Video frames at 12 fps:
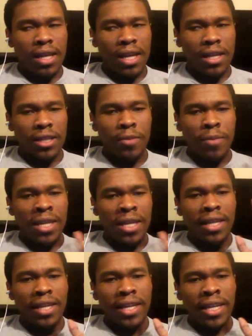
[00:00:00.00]
to
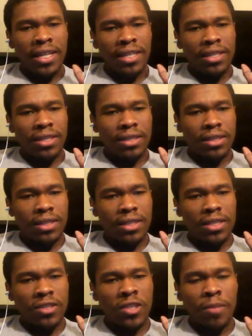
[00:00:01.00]
me,
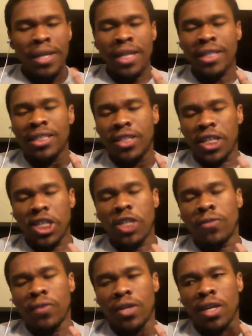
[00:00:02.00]
it's indicative
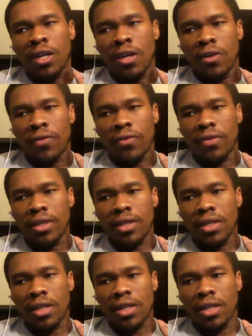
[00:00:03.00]
of,
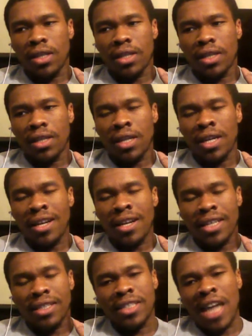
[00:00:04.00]

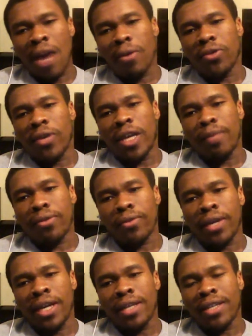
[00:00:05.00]
again, sour grapes,
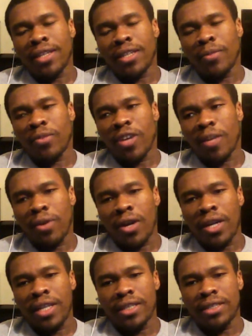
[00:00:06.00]
right? That the Democratic
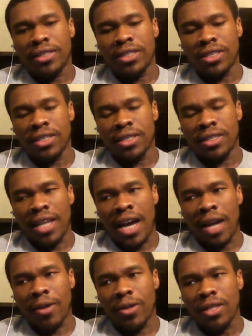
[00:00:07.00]
Party just is not
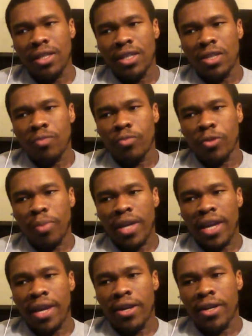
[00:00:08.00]

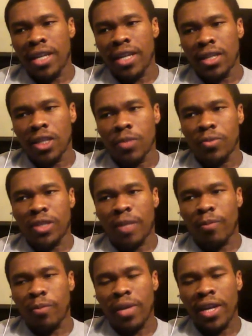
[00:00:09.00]
prepared, and the liberals are not
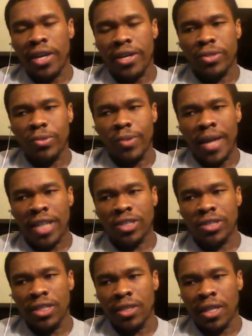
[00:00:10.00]
prepared to
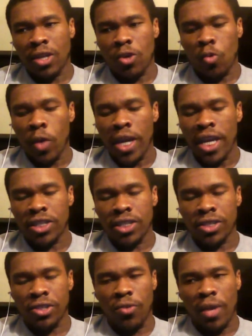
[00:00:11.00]
actually, like, wage this
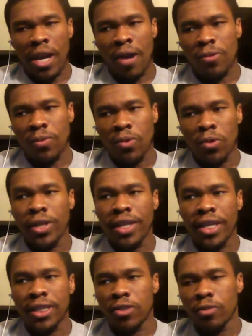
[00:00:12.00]
ground war
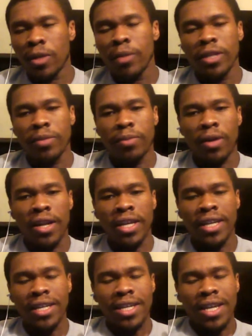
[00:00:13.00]
against the Republican Party,
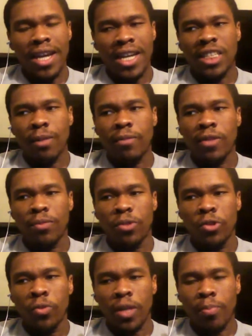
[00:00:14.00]
and that some of them do
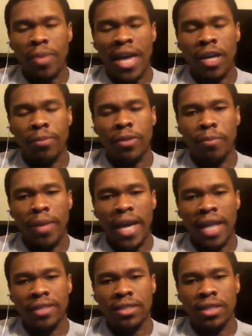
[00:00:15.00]
want to pack up their
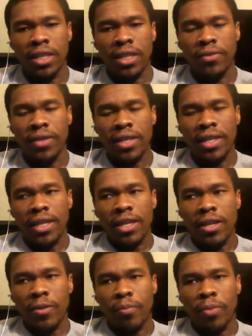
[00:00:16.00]
bags and leave.
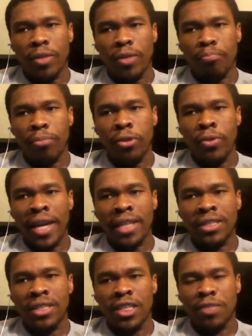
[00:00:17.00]
But Blue
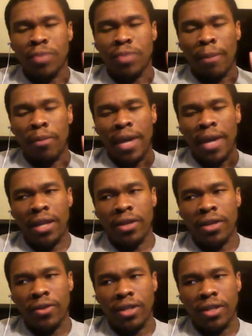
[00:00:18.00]
Exit is problematic
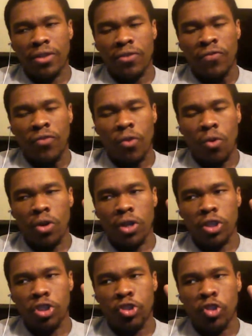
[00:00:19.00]
for
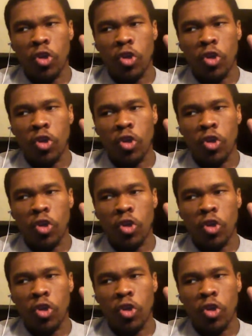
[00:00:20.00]
so